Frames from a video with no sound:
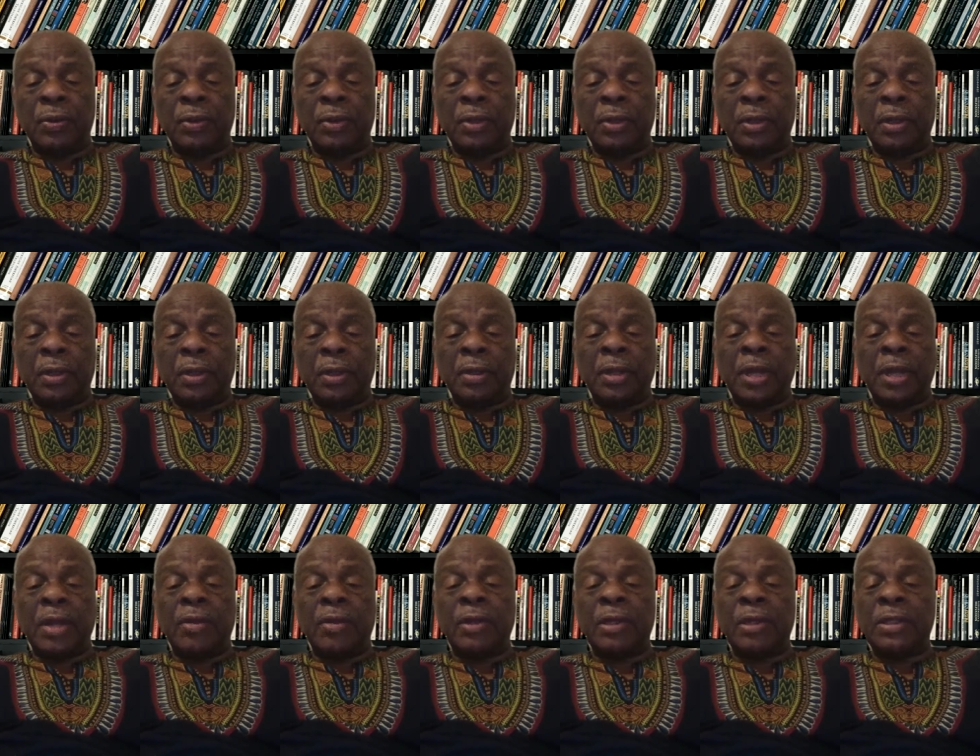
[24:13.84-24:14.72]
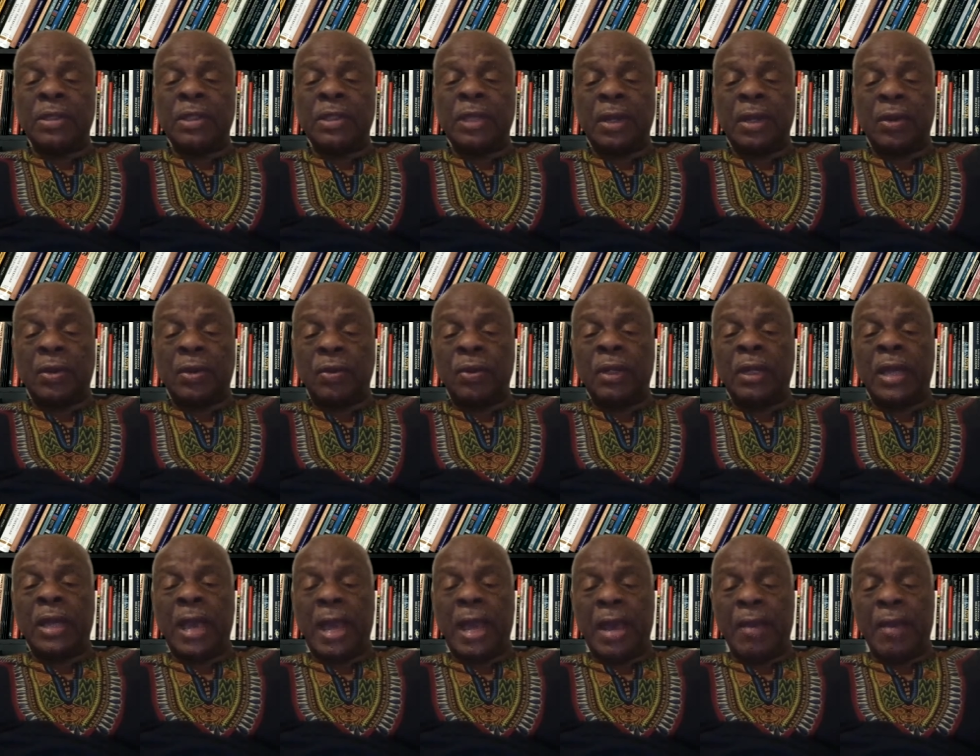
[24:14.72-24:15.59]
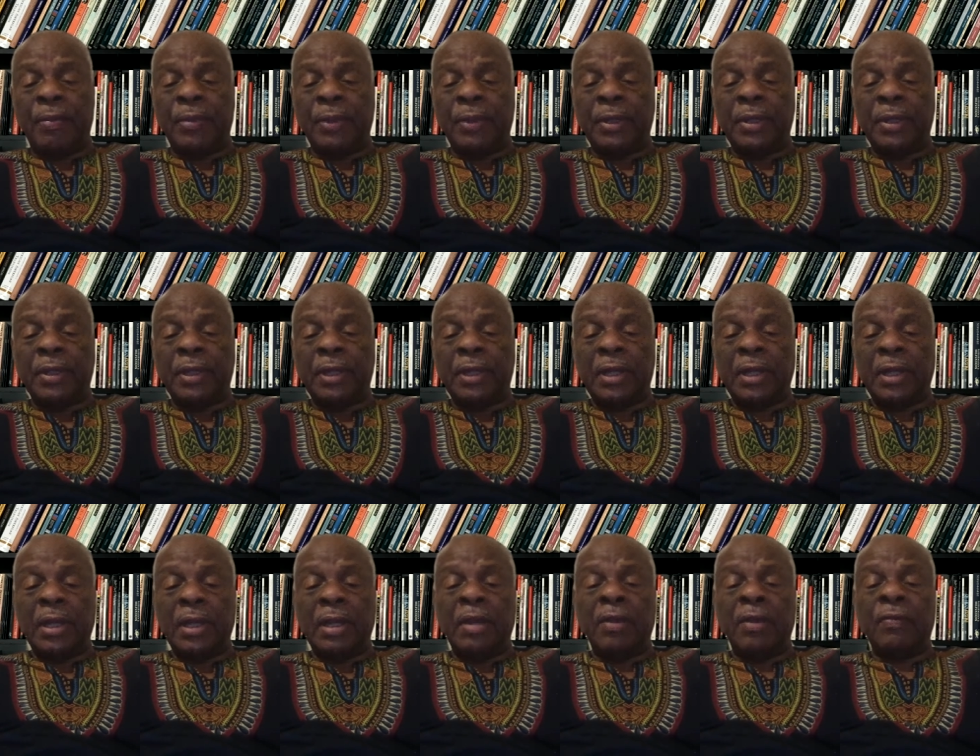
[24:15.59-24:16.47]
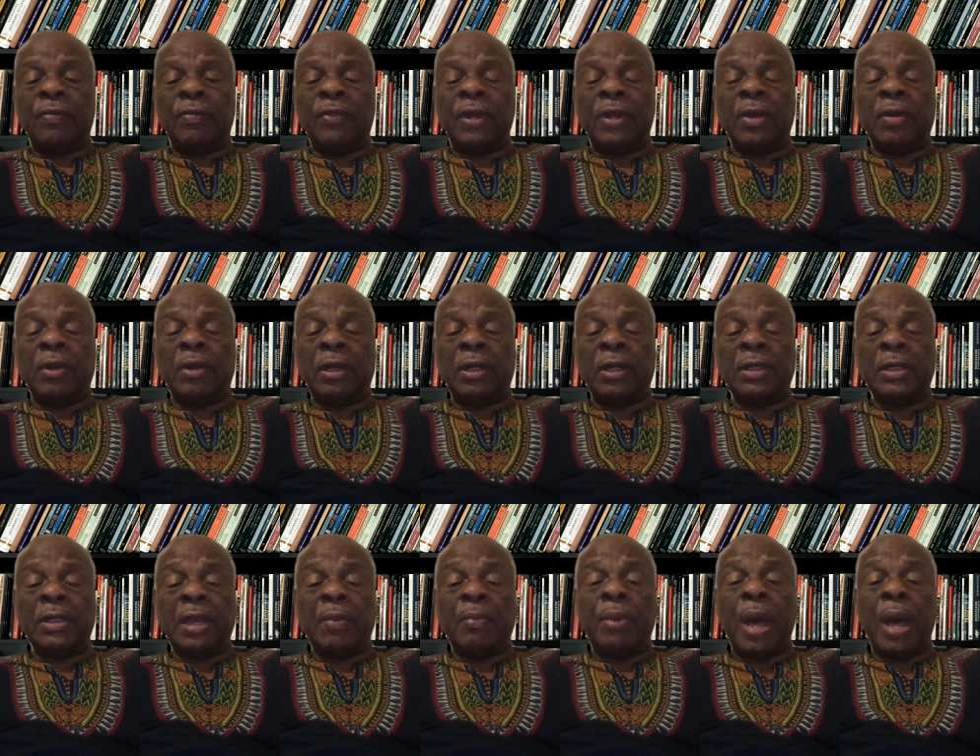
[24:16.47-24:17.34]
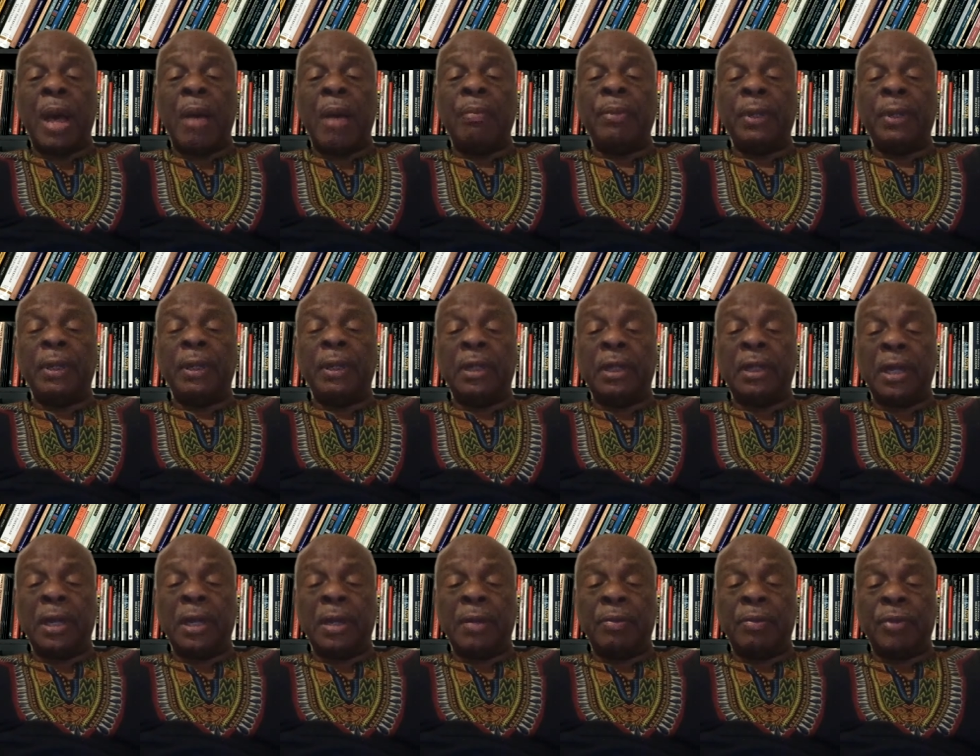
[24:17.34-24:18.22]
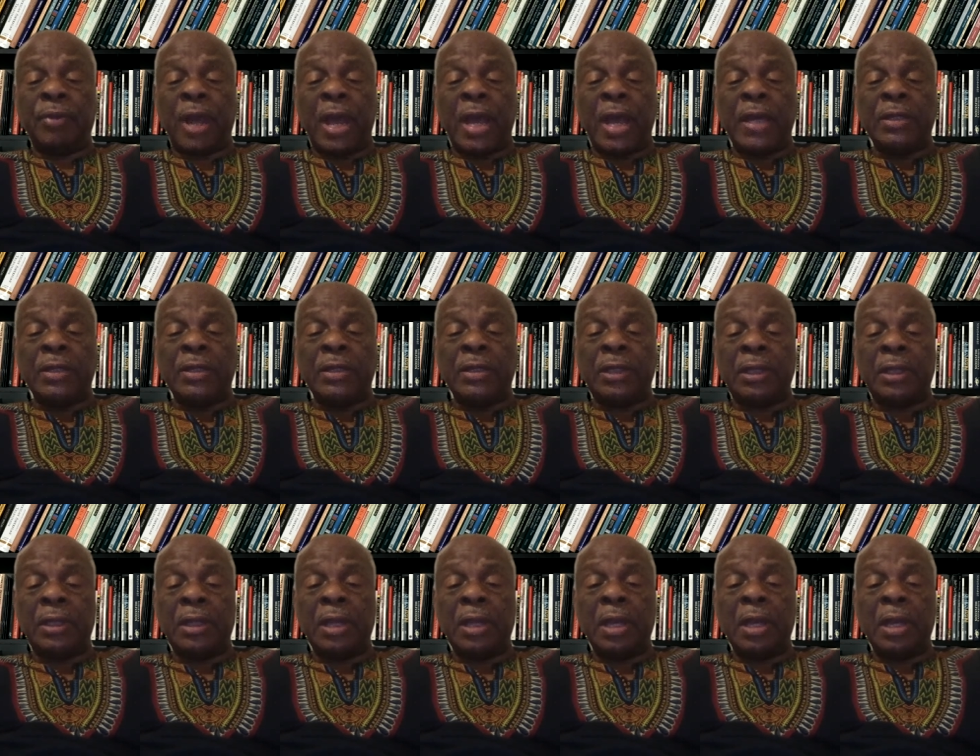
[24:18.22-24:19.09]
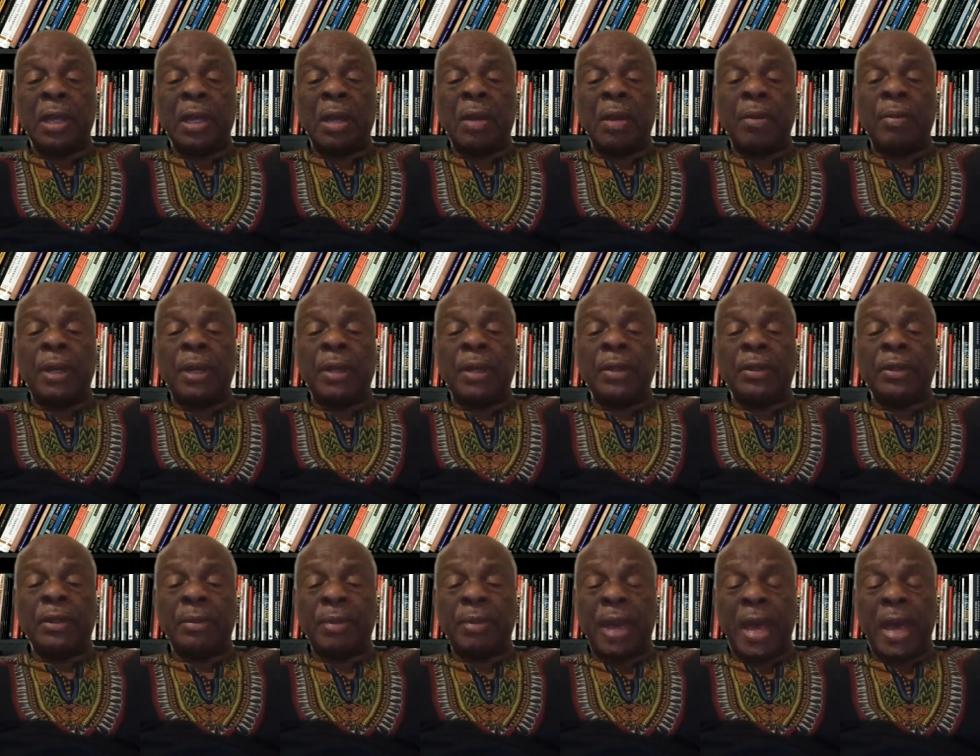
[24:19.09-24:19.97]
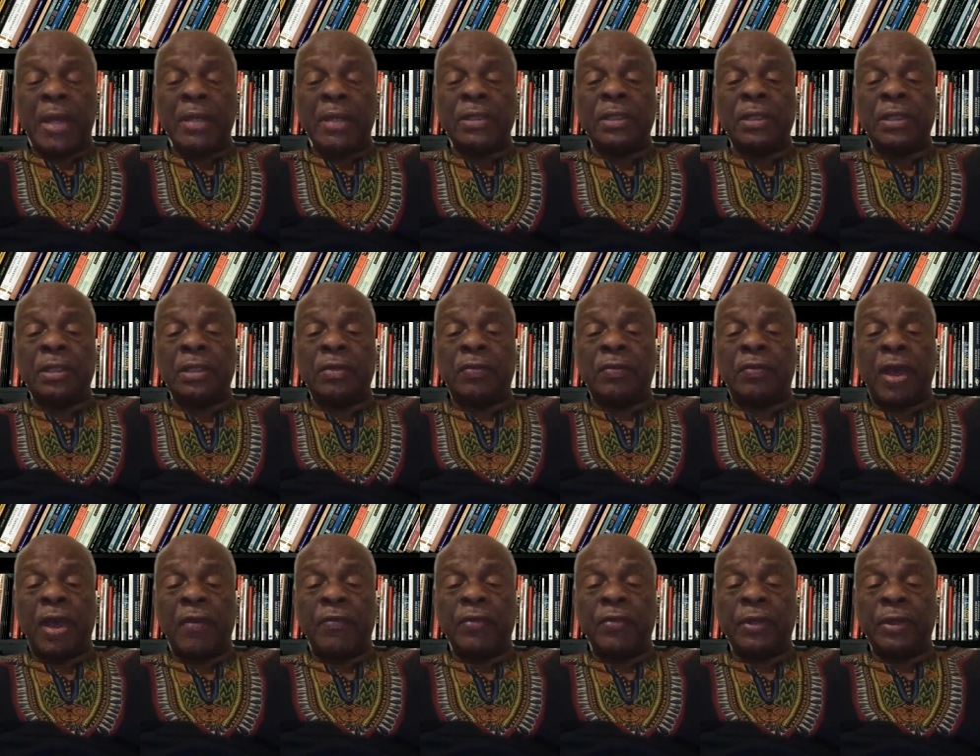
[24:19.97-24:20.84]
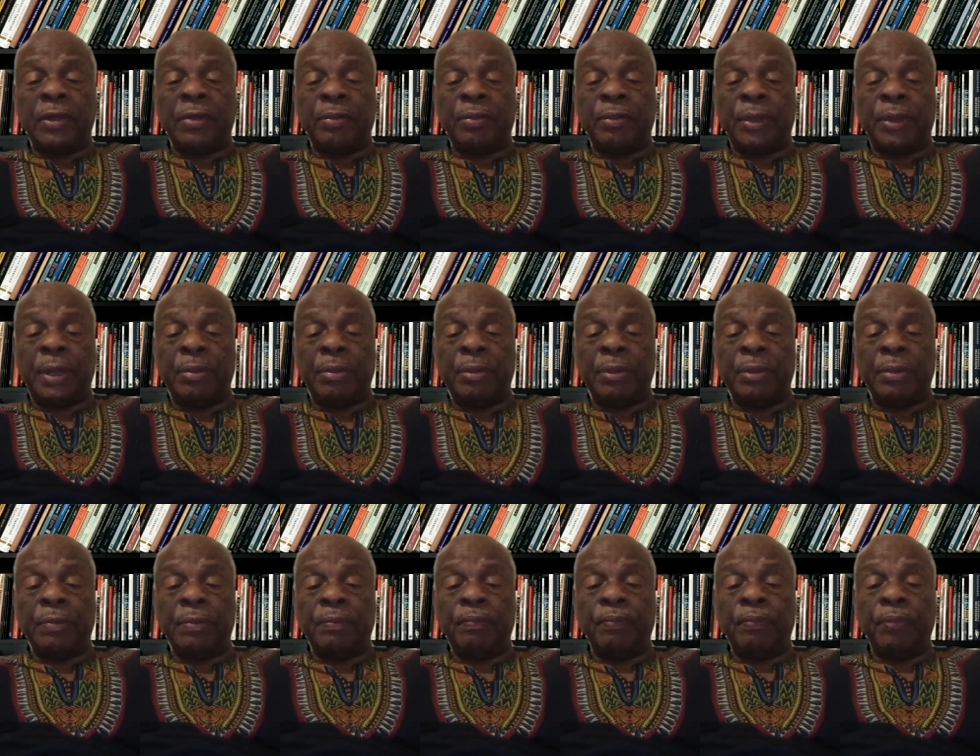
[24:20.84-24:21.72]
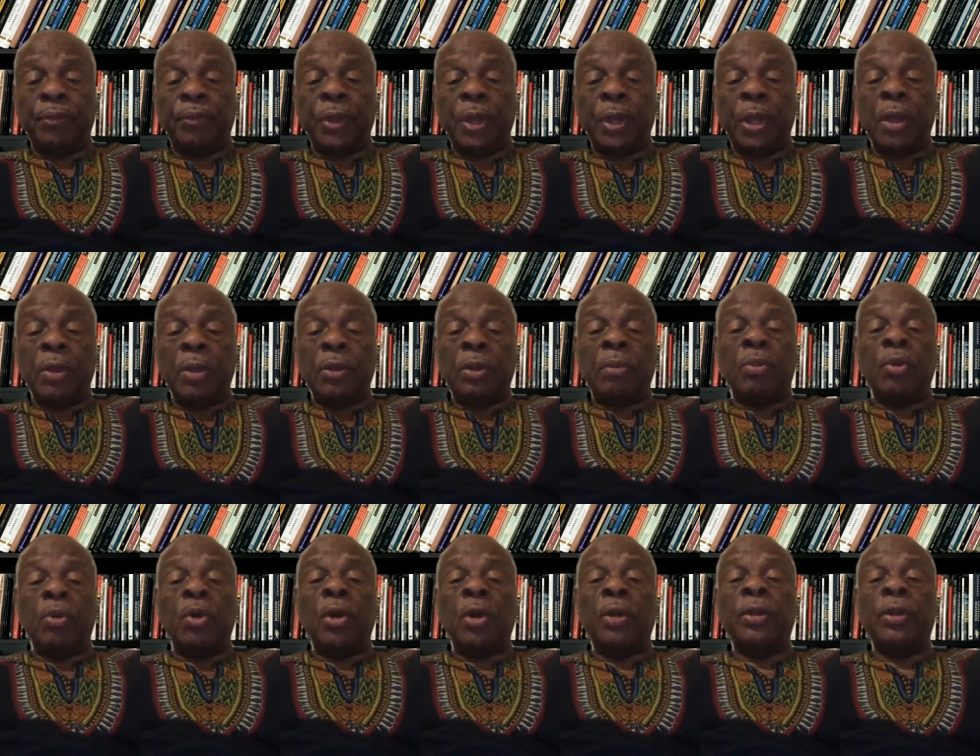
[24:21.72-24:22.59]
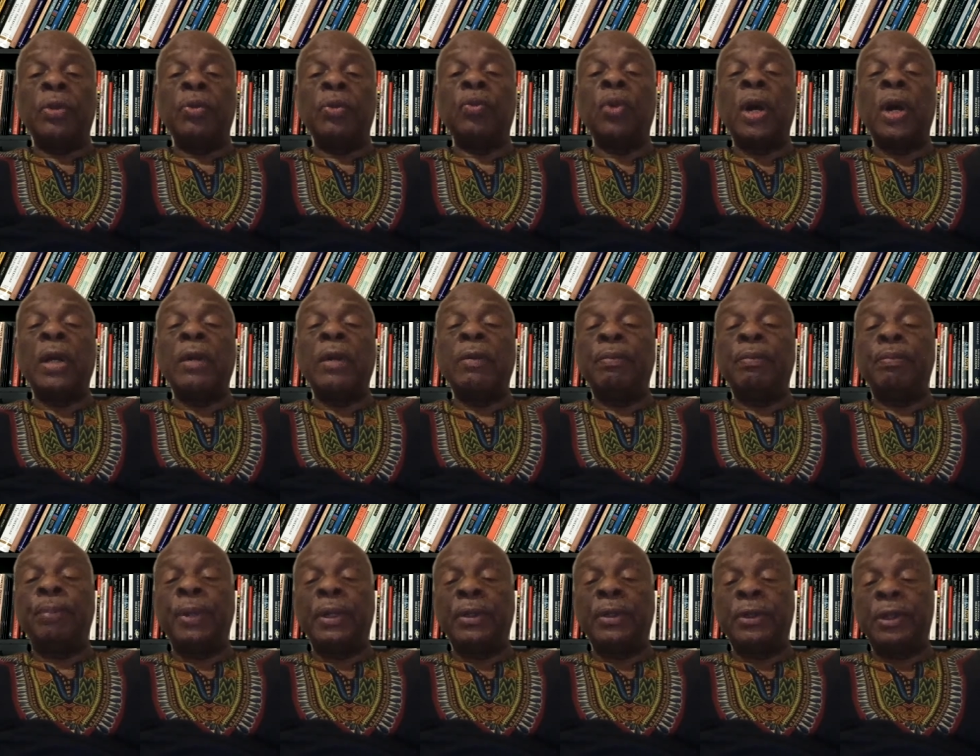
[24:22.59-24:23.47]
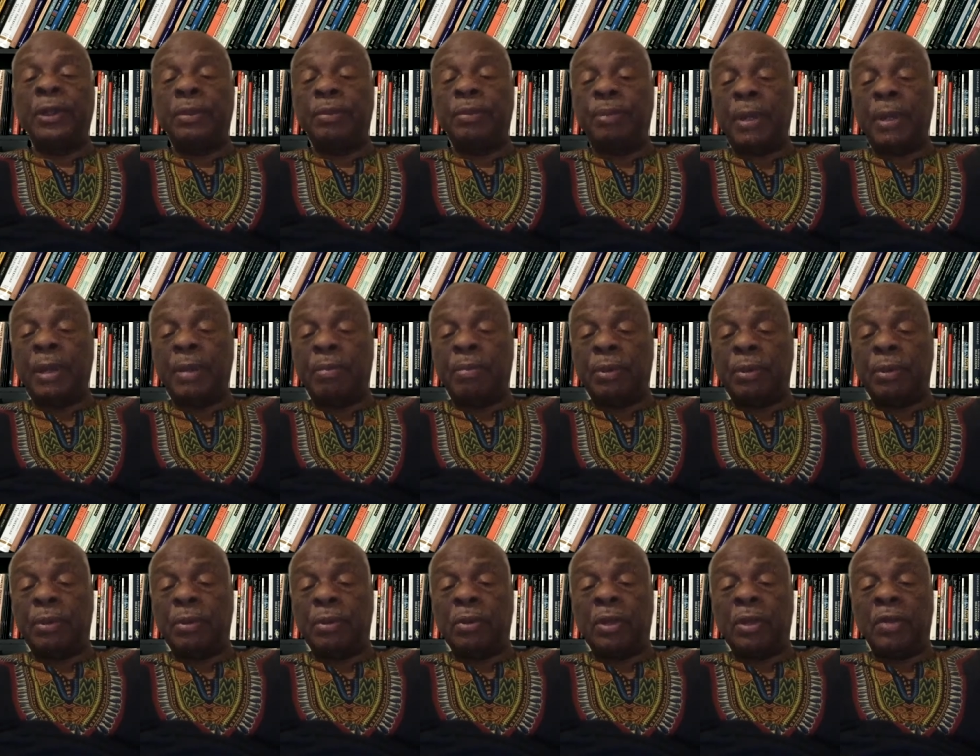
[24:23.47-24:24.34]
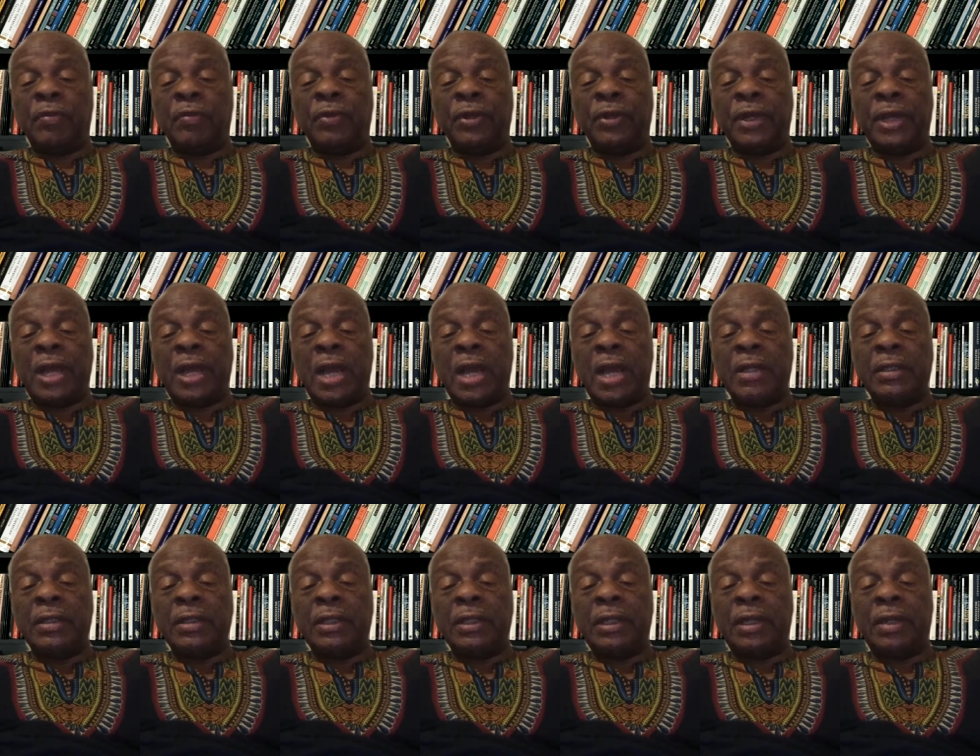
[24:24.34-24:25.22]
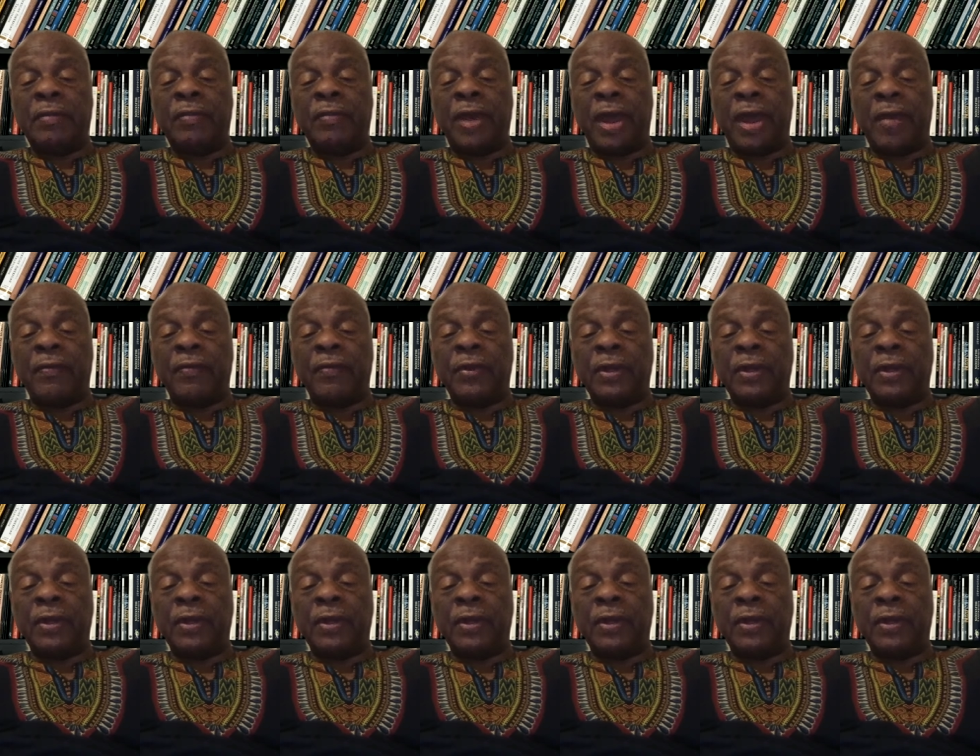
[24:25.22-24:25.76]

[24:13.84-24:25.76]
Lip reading: that this can only happen if there is a popular uprising among the masses of African people. The more than 1 billion people who live on the continent of Africa,